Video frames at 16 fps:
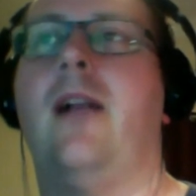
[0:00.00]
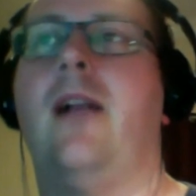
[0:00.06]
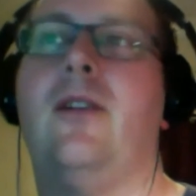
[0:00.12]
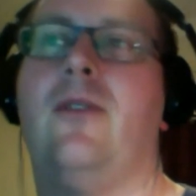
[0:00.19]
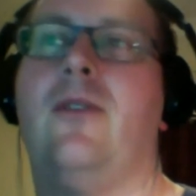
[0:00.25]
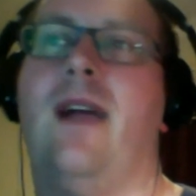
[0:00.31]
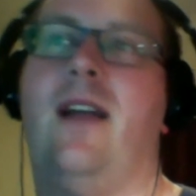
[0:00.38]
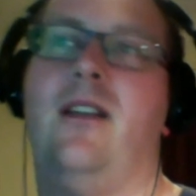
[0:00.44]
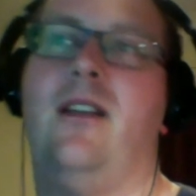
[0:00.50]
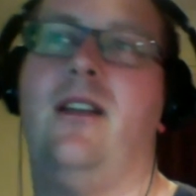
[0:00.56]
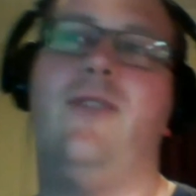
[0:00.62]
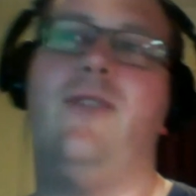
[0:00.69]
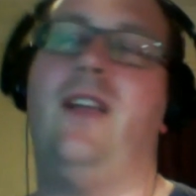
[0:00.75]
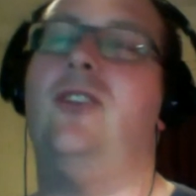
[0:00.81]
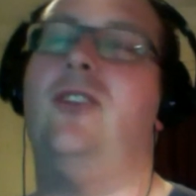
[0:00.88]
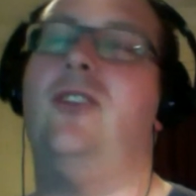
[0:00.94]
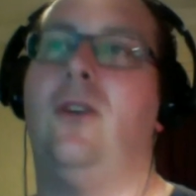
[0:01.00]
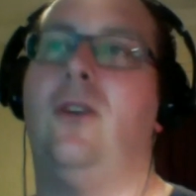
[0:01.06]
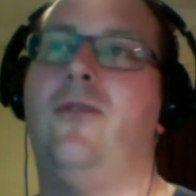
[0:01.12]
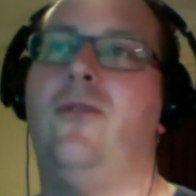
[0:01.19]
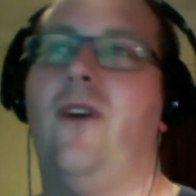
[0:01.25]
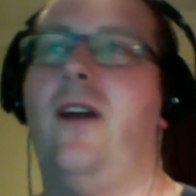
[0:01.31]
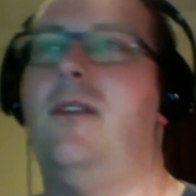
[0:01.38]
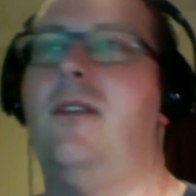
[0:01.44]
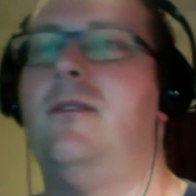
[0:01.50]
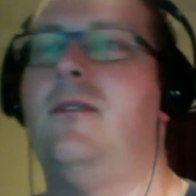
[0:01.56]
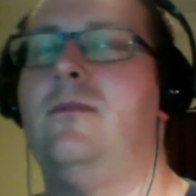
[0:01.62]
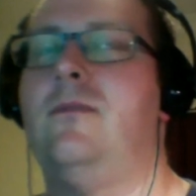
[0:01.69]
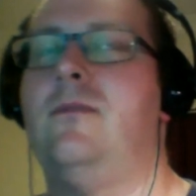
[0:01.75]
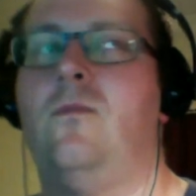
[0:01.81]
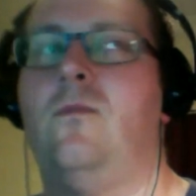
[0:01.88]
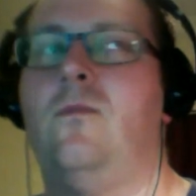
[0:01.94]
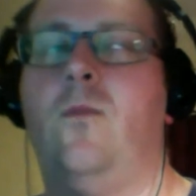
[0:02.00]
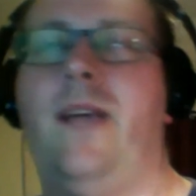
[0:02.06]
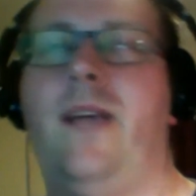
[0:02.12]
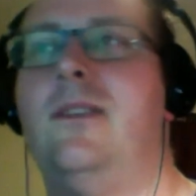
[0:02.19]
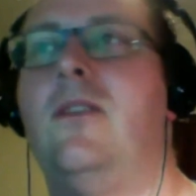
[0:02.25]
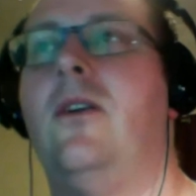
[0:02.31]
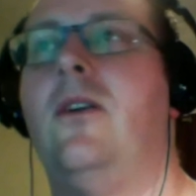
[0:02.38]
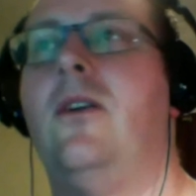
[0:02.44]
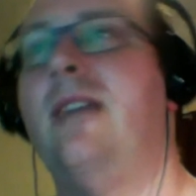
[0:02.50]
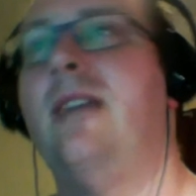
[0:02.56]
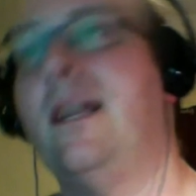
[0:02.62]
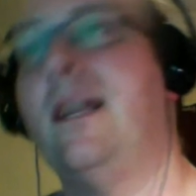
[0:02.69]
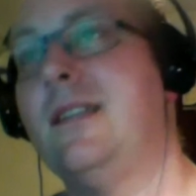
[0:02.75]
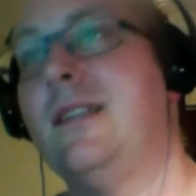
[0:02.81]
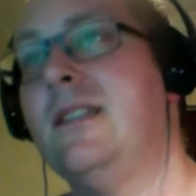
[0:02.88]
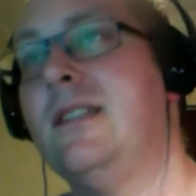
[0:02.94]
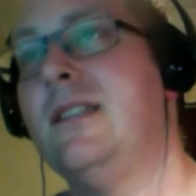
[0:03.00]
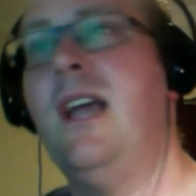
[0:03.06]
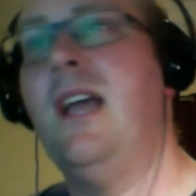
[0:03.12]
click around, and eventually you'll find ways to contact us.